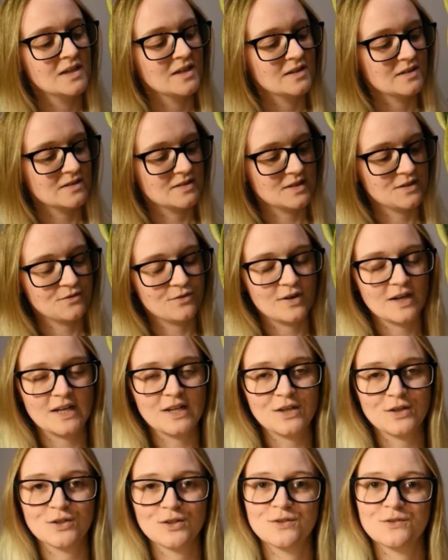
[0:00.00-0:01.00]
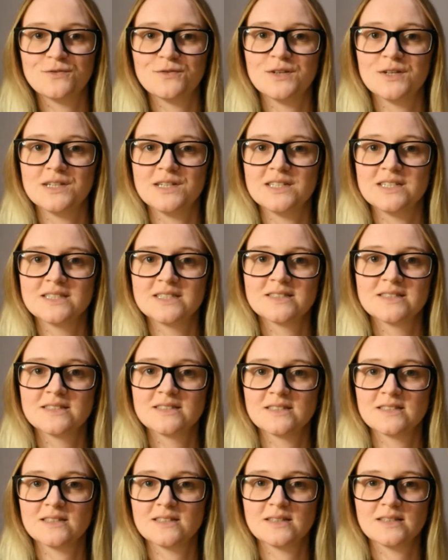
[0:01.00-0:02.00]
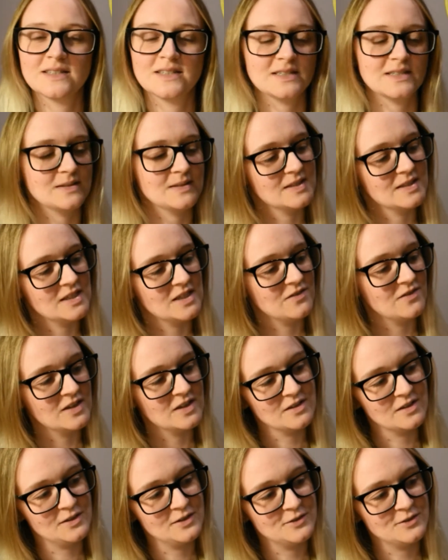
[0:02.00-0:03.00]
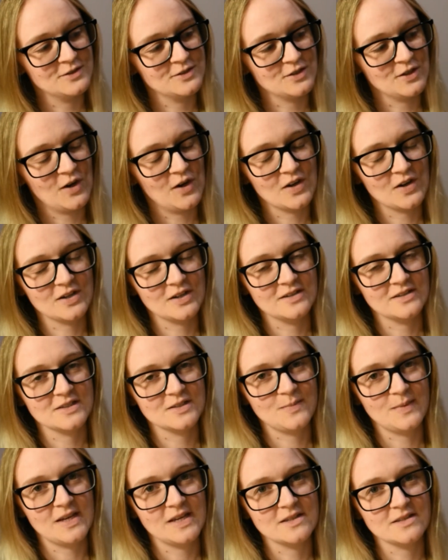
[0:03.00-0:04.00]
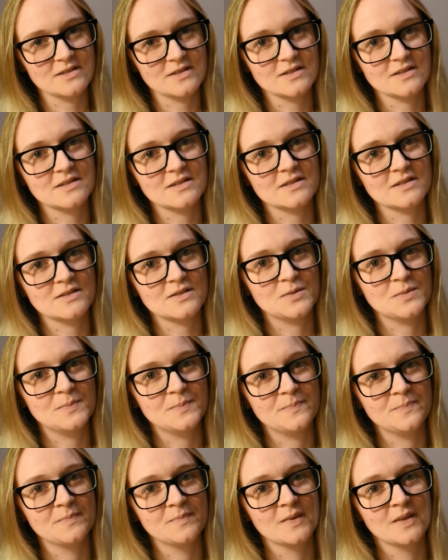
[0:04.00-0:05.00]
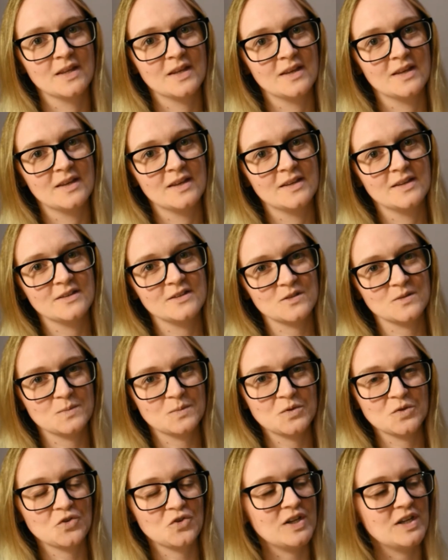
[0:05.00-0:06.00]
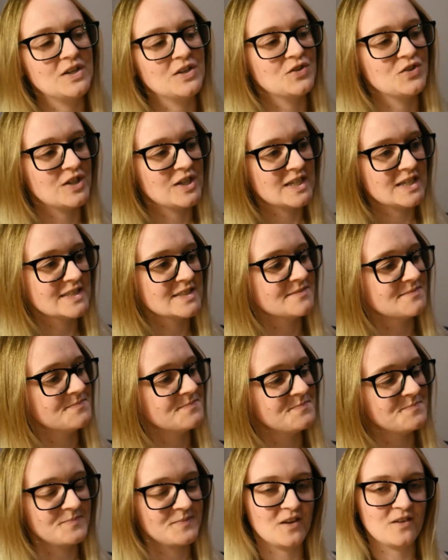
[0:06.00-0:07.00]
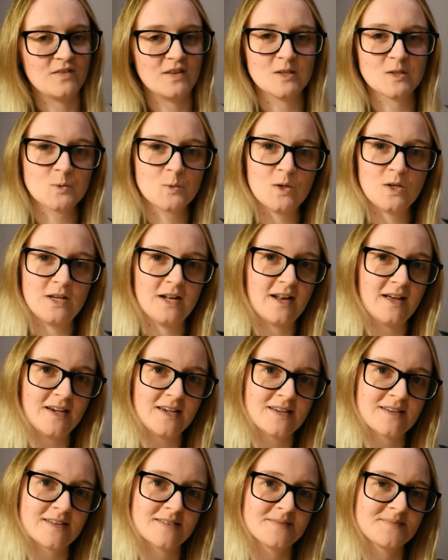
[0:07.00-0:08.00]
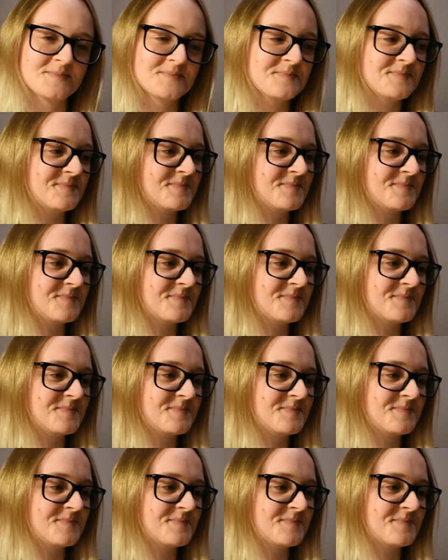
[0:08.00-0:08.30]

because they're really good for giving those darker spaces some greenery, if that's what you like.